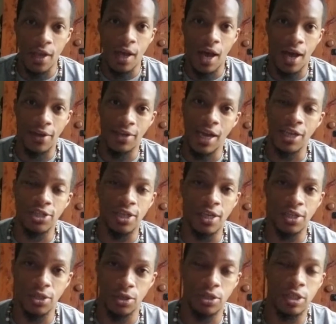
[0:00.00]
not
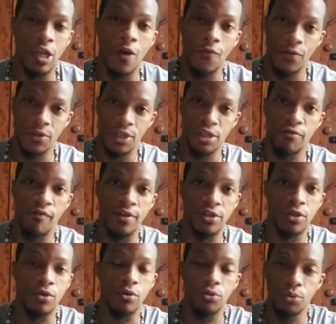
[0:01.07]
just yourself in this
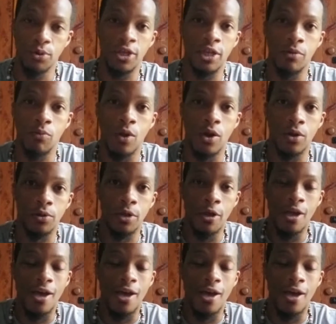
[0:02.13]
physical 3D world.